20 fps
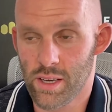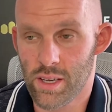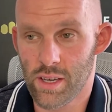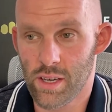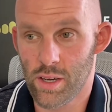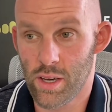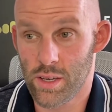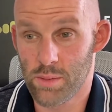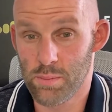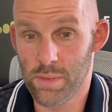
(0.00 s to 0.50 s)

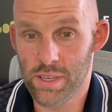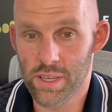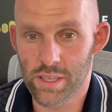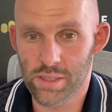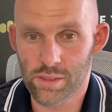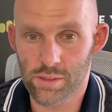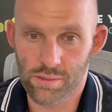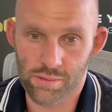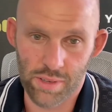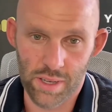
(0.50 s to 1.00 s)

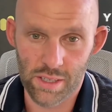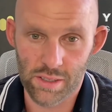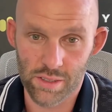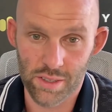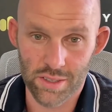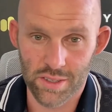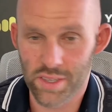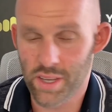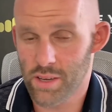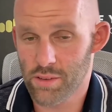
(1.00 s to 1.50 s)
Admitting to fail
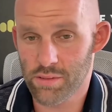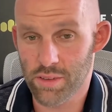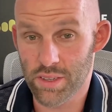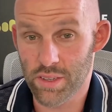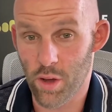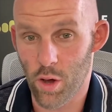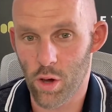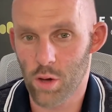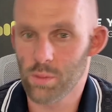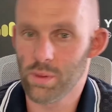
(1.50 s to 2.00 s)
yourself
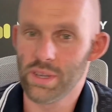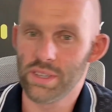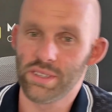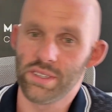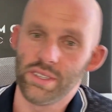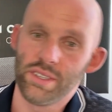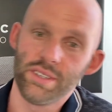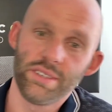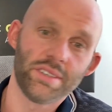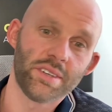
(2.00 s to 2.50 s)
is
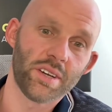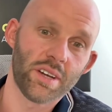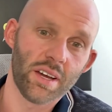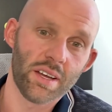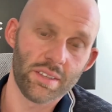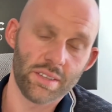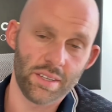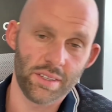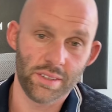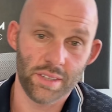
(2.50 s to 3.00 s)
always easier.
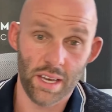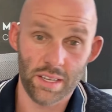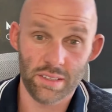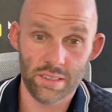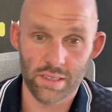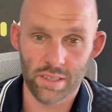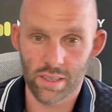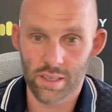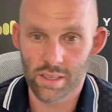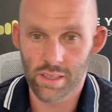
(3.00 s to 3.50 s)
I think
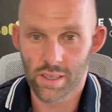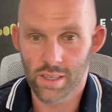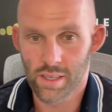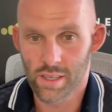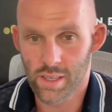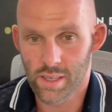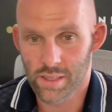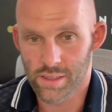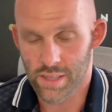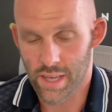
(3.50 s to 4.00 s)
that's
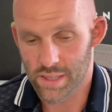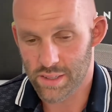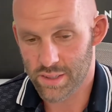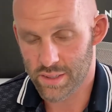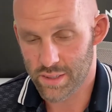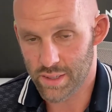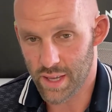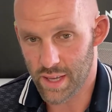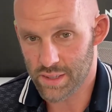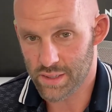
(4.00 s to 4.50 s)

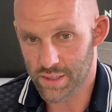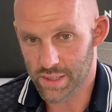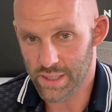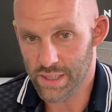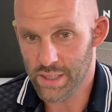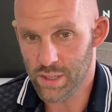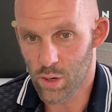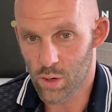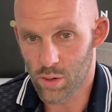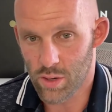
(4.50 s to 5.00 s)
its
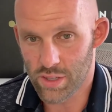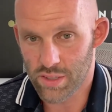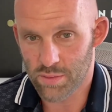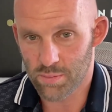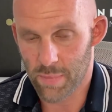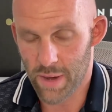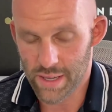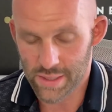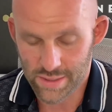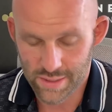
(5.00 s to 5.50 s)
ego, its
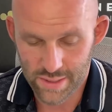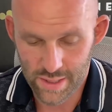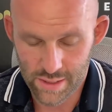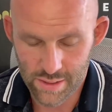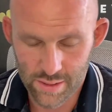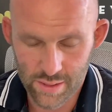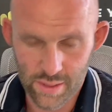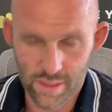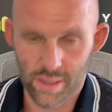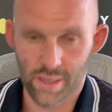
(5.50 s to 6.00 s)

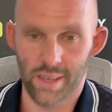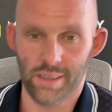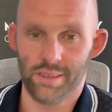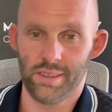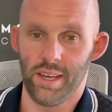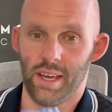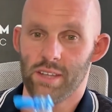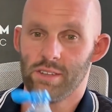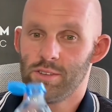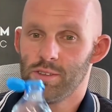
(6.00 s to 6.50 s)
mindset at
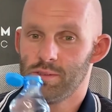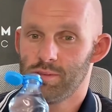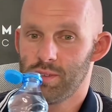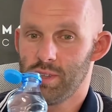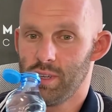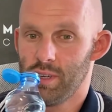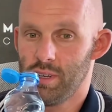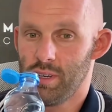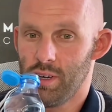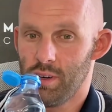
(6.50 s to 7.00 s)
the end of
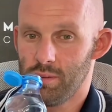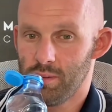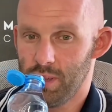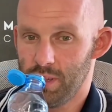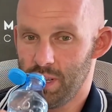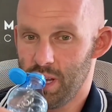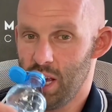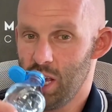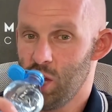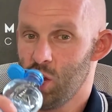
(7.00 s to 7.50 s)

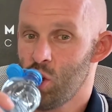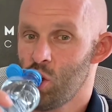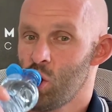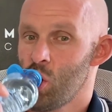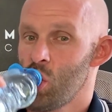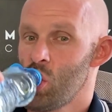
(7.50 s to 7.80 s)
the day.